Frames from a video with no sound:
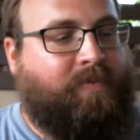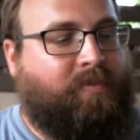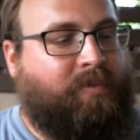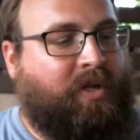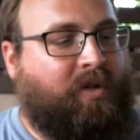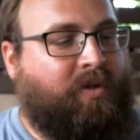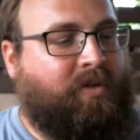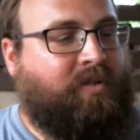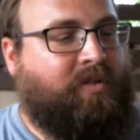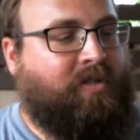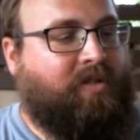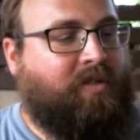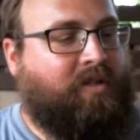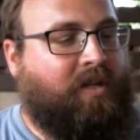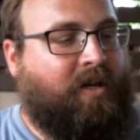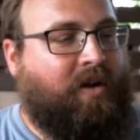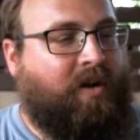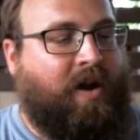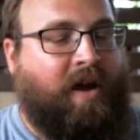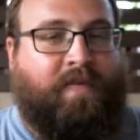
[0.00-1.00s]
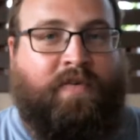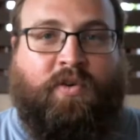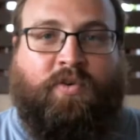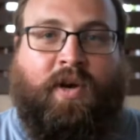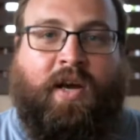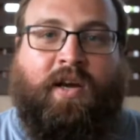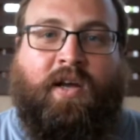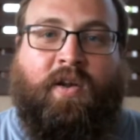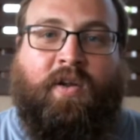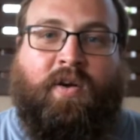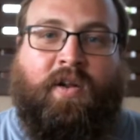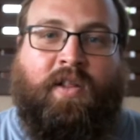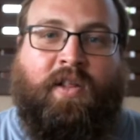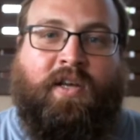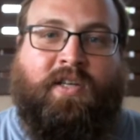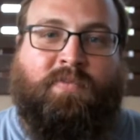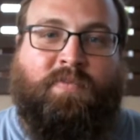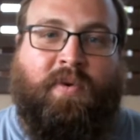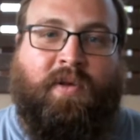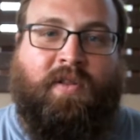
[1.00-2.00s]
because I haven't drank a lot of
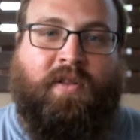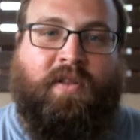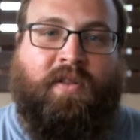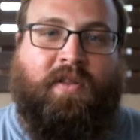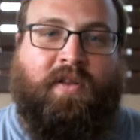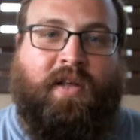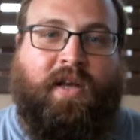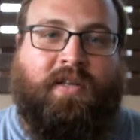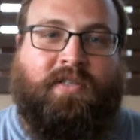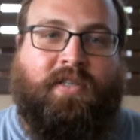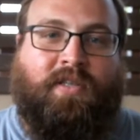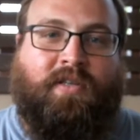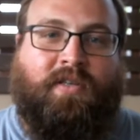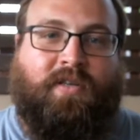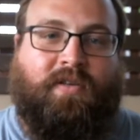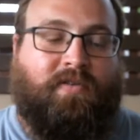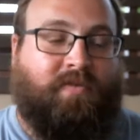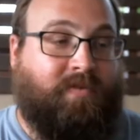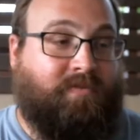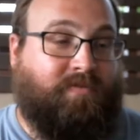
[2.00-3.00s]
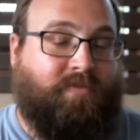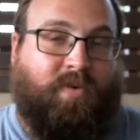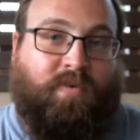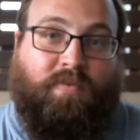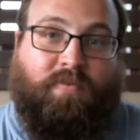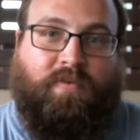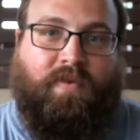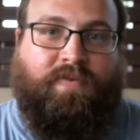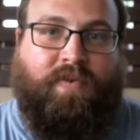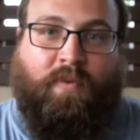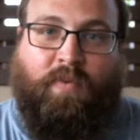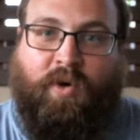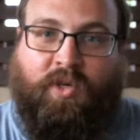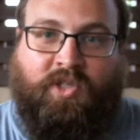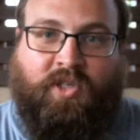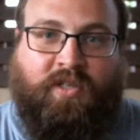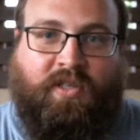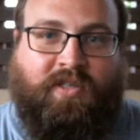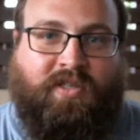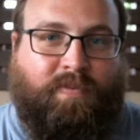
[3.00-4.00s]
these, but if you're
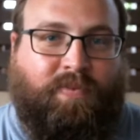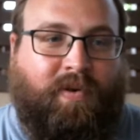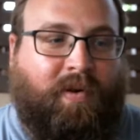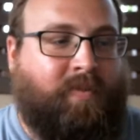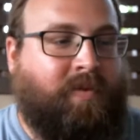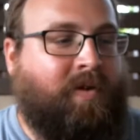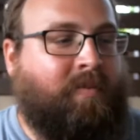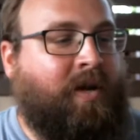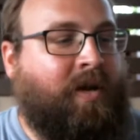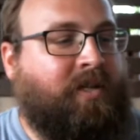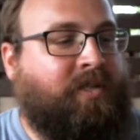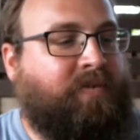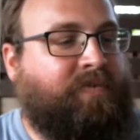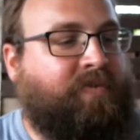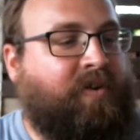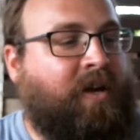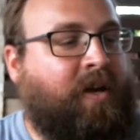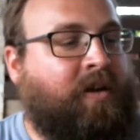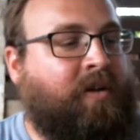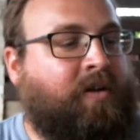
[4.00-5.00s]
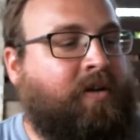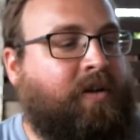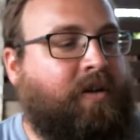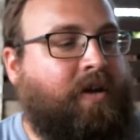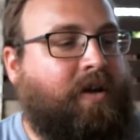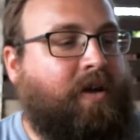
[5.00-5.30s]
watching this, you're probably a major fan, and